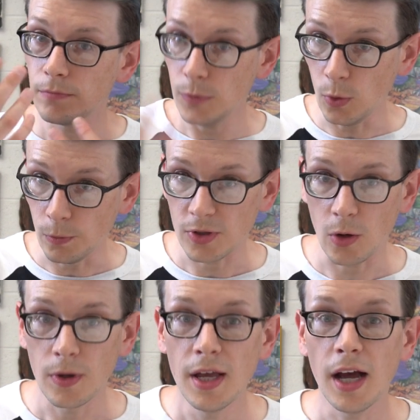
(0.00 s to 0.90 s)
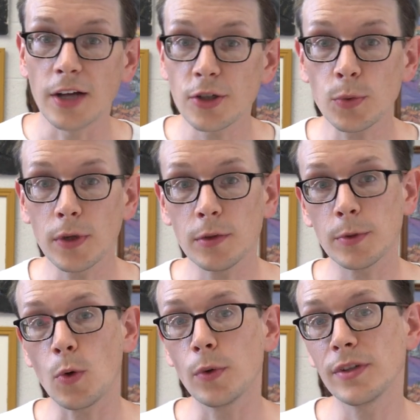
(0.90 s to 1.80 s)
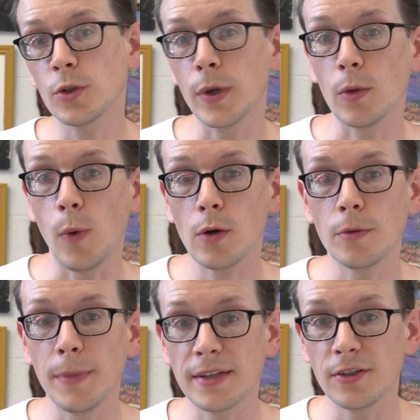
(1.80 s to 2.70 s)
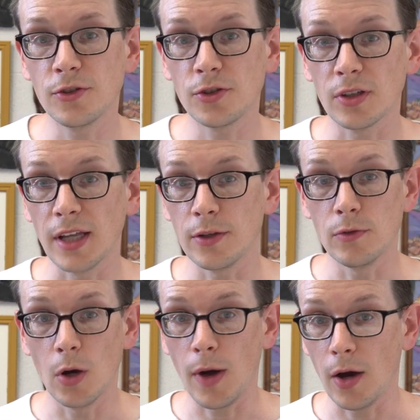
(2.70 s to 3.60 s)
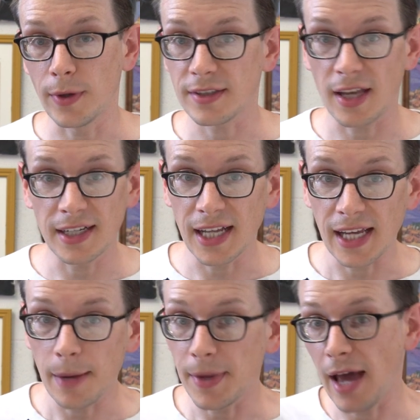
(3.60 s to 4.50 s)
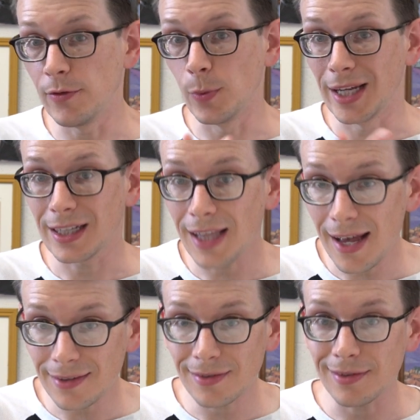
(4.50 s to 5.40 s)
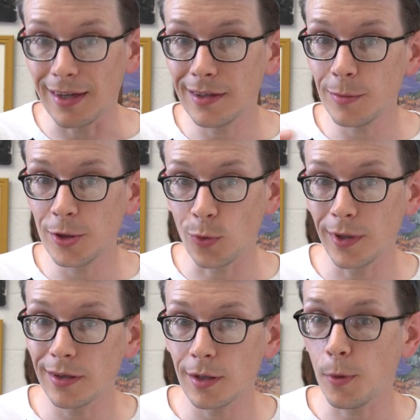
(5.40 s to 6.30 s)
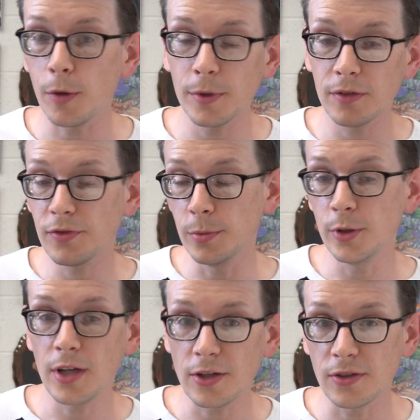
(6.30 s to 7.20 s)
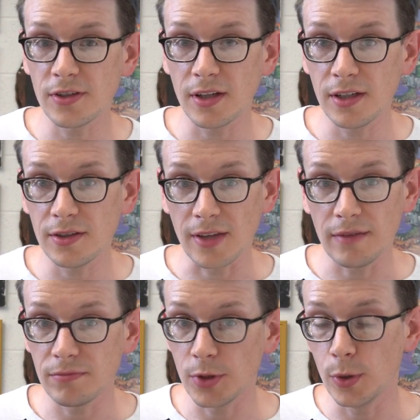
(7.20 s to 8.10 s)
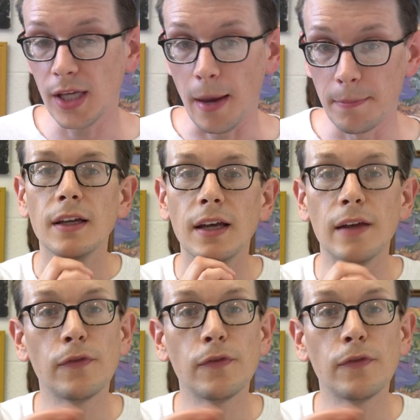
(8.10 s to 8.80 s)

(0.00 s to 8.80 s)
you. So I just wanted to record this quick welcome message to let you know how excited I am to have you in class and to be joining the Department of Communication Studies at UDM. And